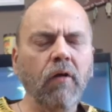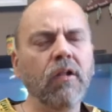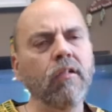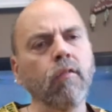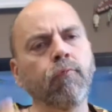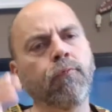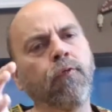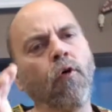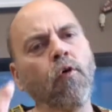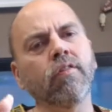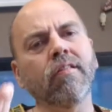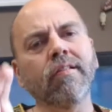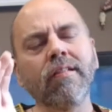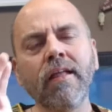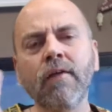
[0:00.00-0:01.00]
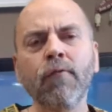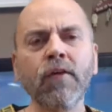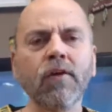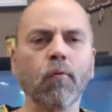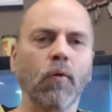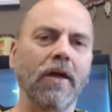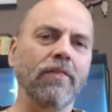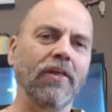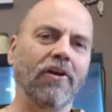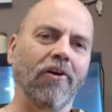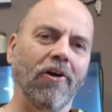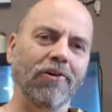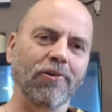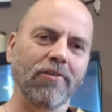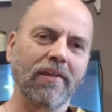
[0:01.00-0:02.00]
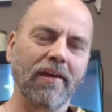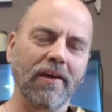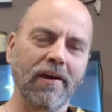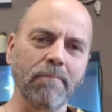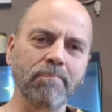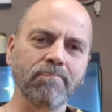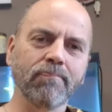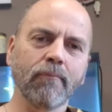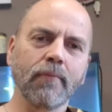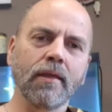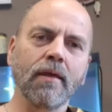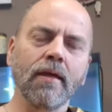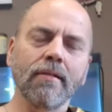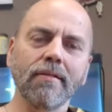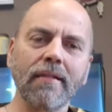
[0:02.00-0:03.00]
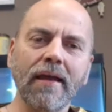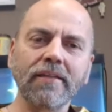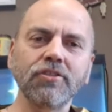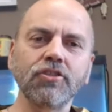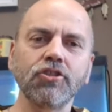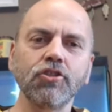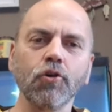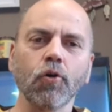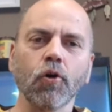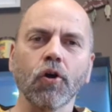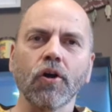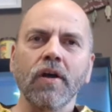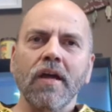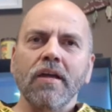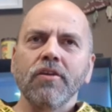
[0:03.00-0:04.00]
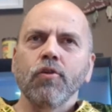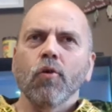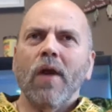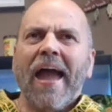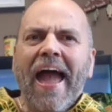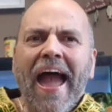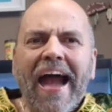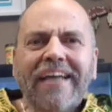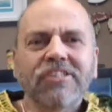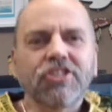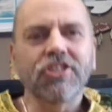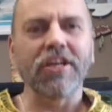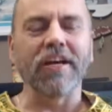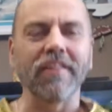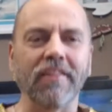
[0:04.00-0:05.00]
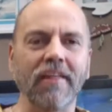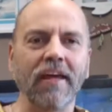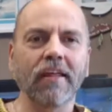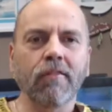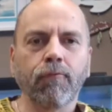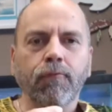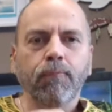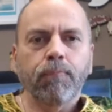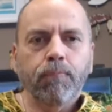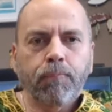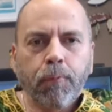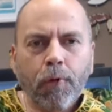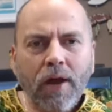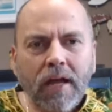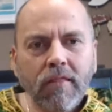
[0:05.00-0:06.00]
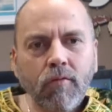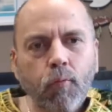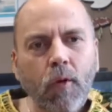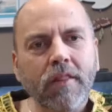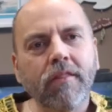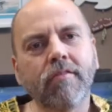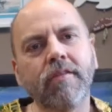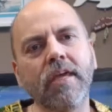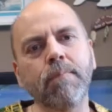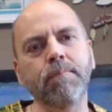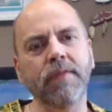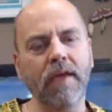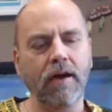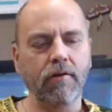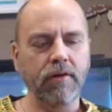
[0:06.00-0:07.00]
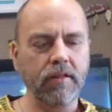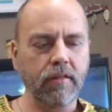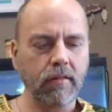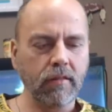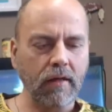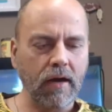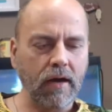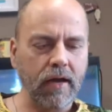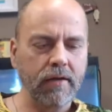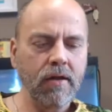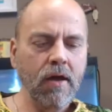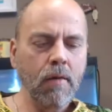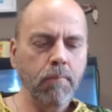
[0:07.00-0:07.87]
Folks, live in a way that honors him. Let your, your actions express what's deep down inside.